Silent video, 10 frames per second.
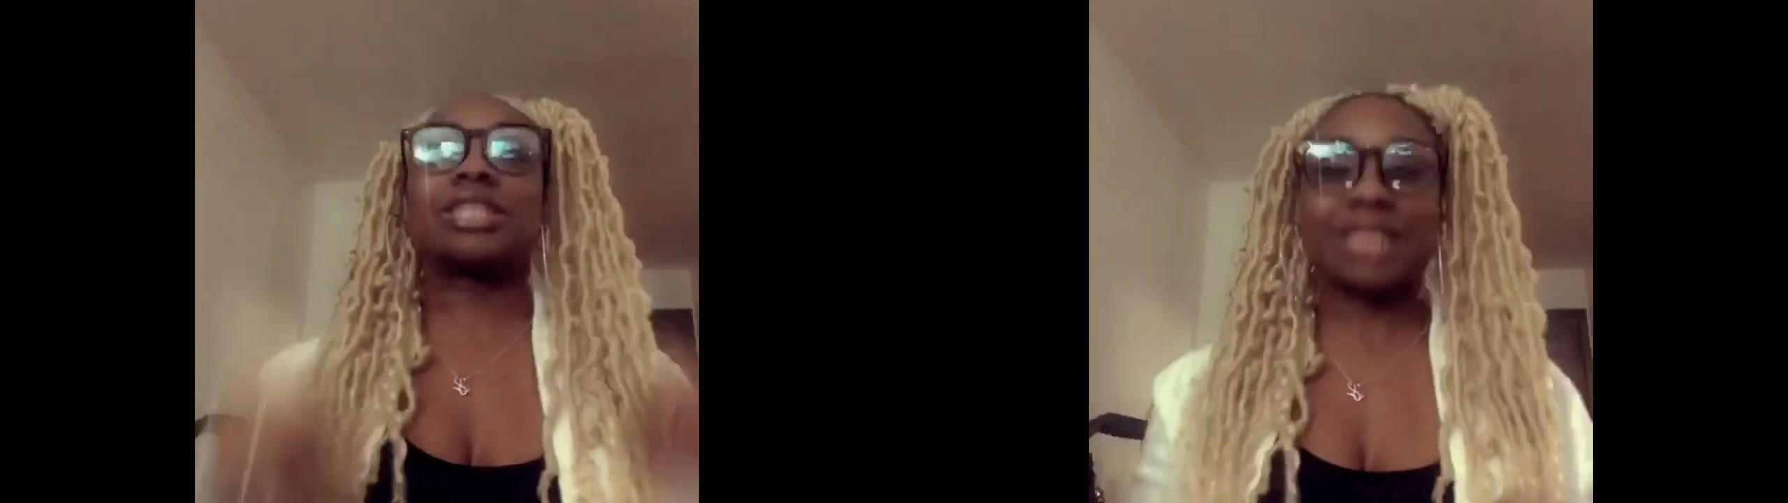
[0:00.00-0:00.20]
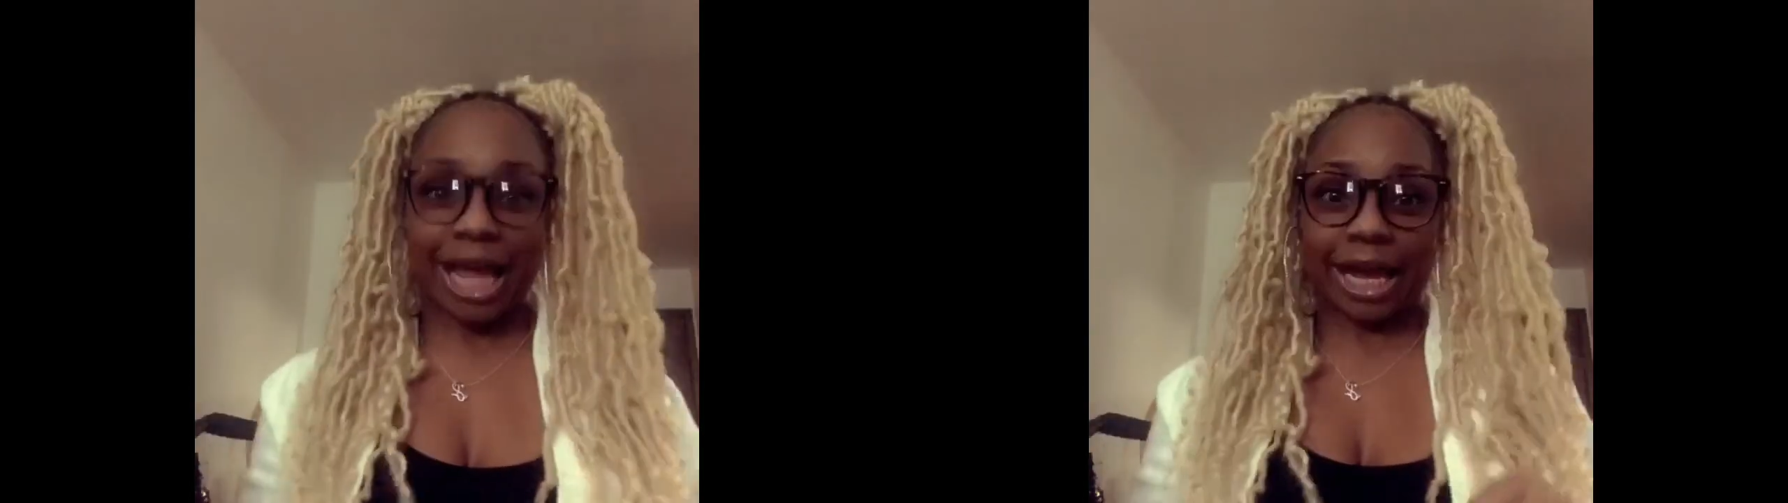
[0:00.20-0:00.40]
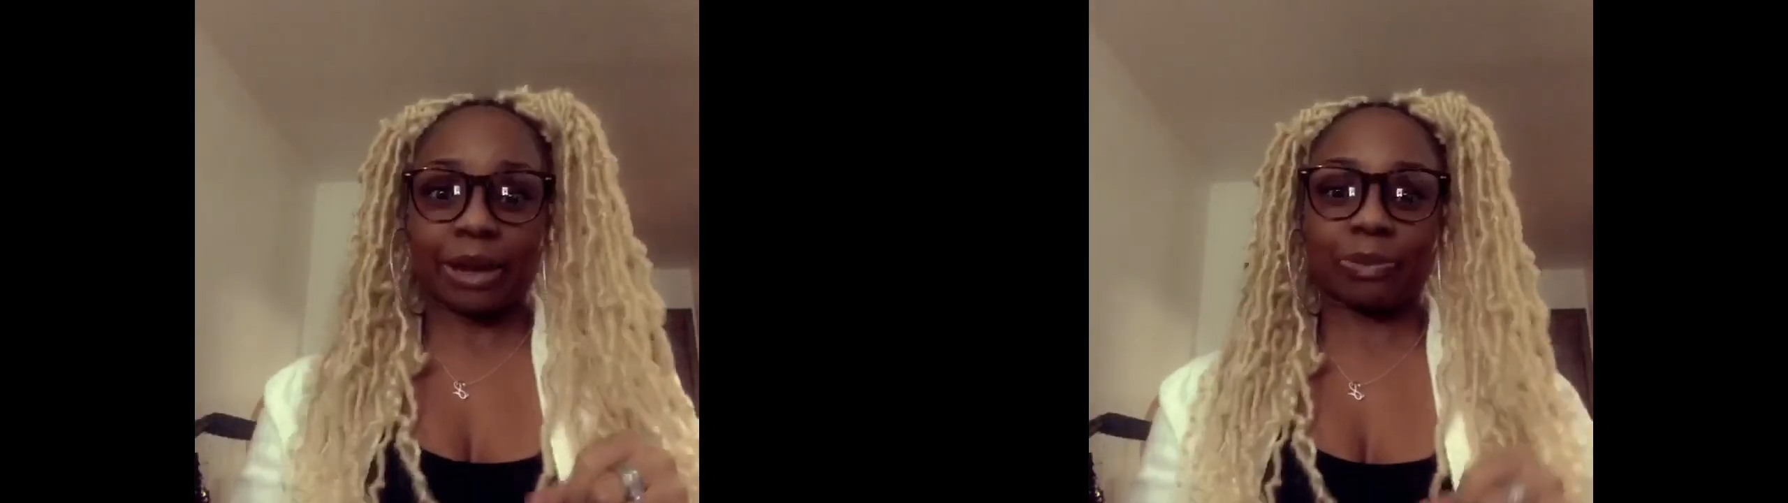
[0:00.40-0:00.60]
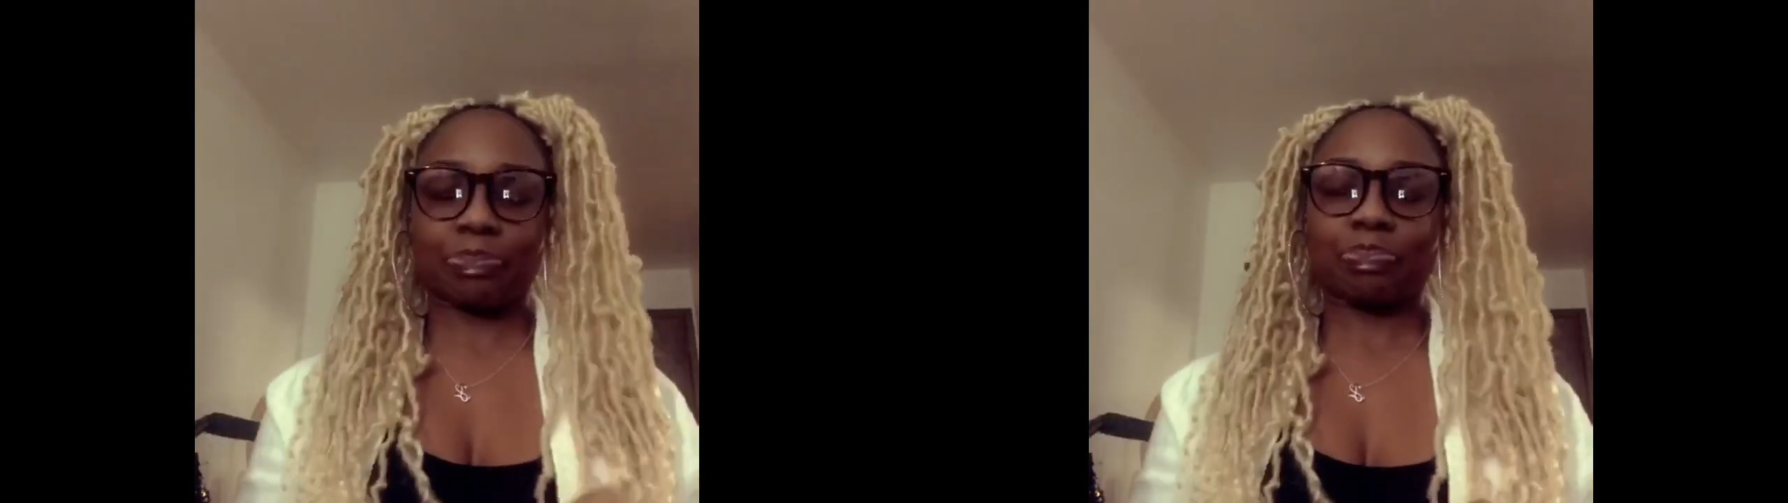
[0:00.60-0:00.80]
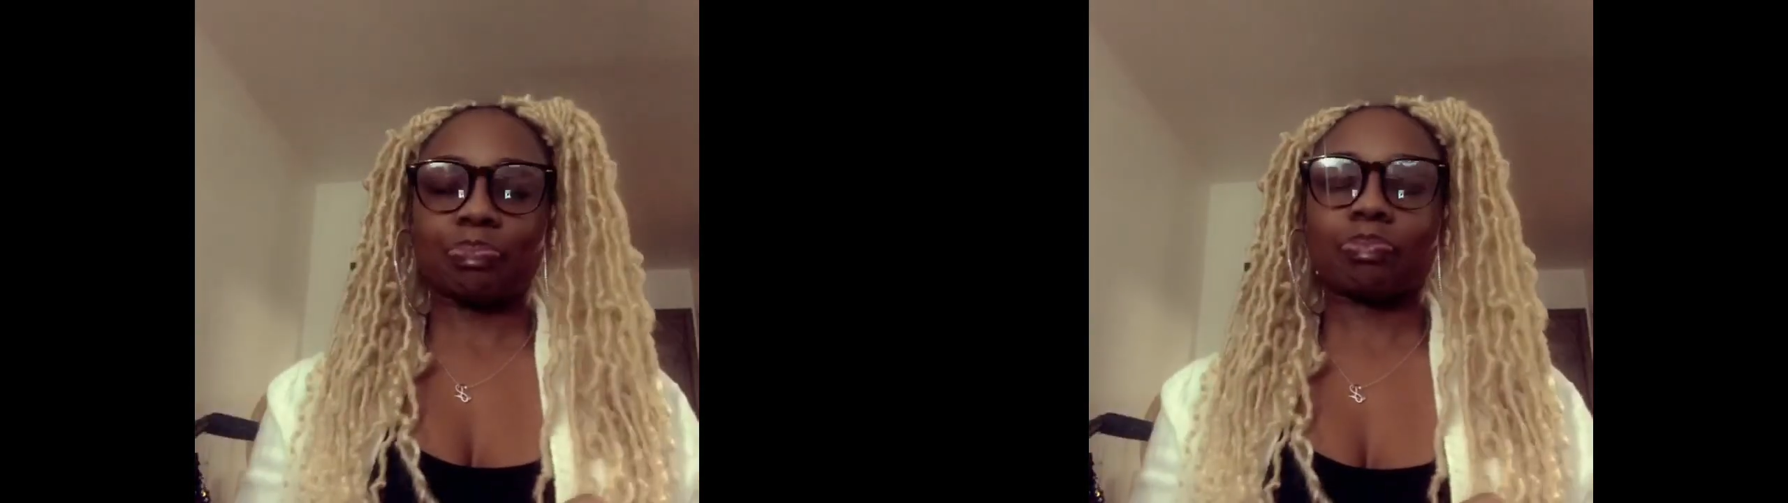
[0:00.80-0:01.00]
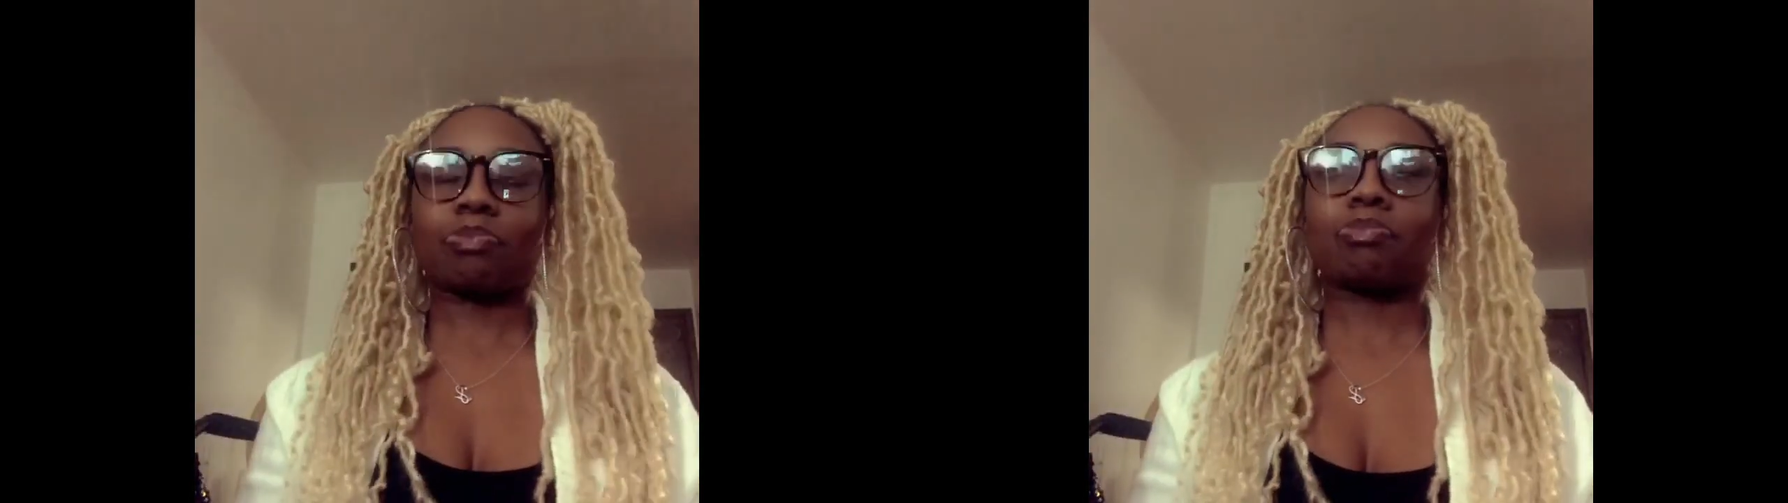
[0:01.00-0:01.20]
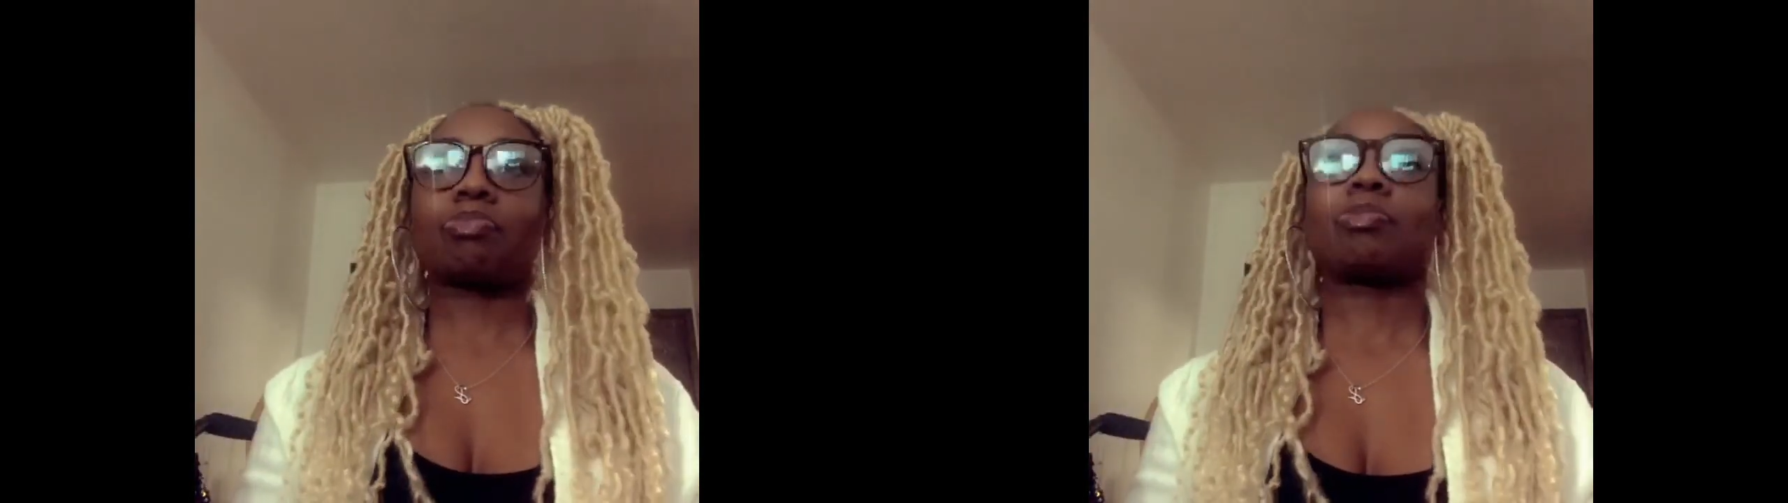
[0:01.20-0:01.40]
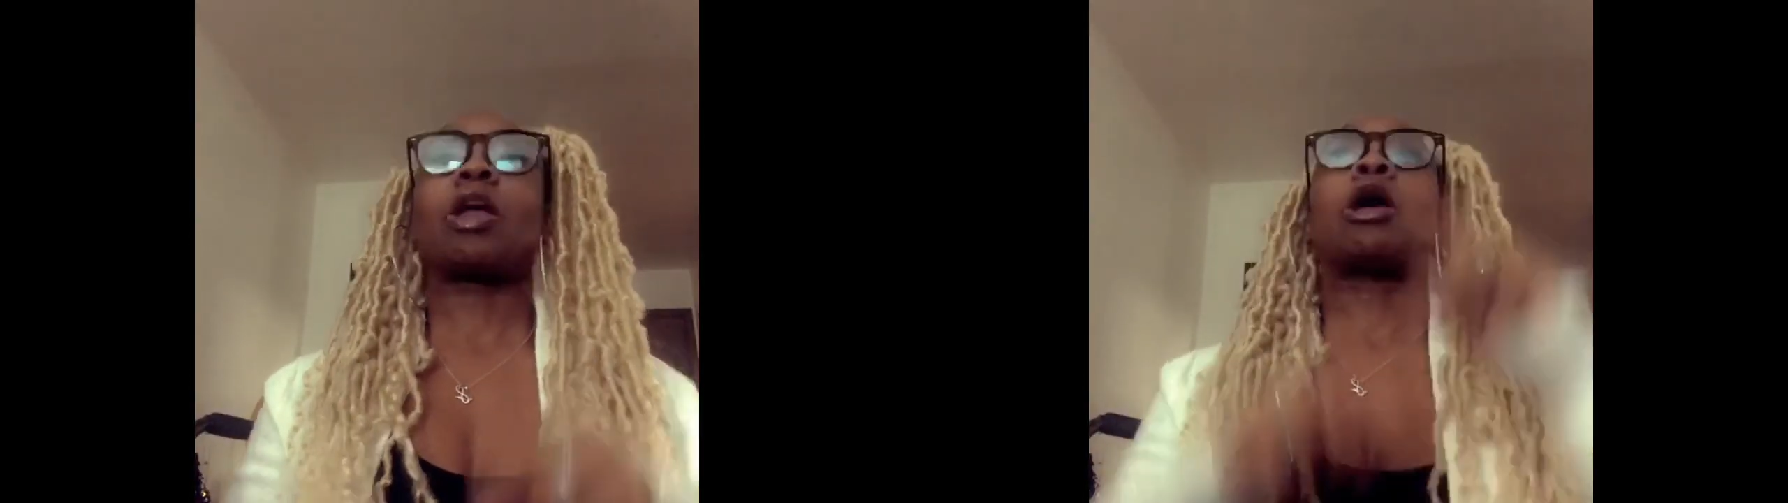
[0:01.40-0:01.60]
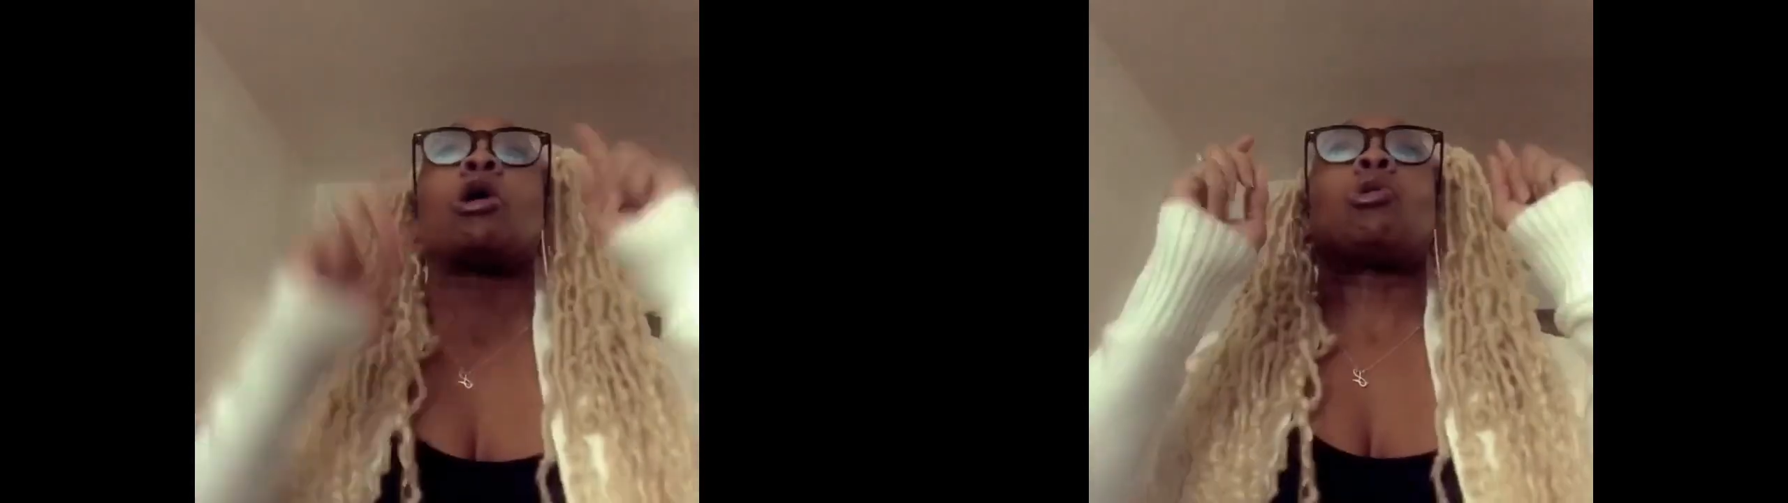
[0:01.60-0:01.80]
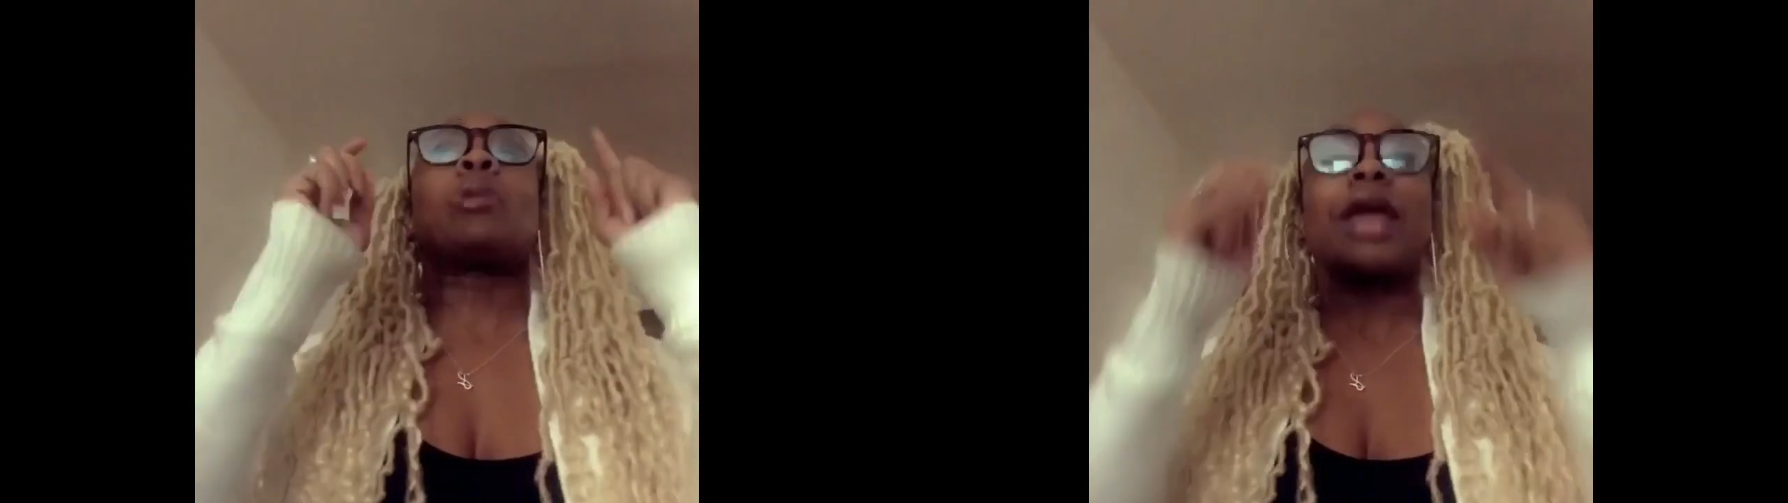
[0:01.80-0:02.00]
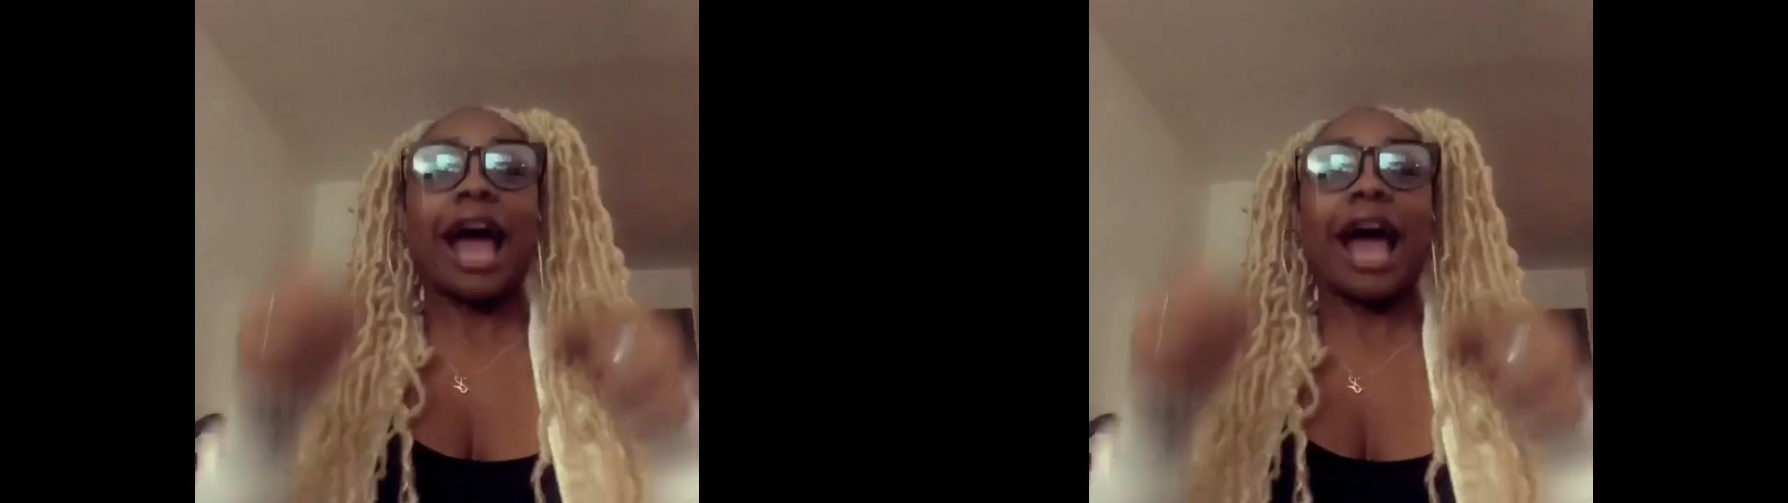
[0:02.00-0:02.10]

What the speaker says: same. We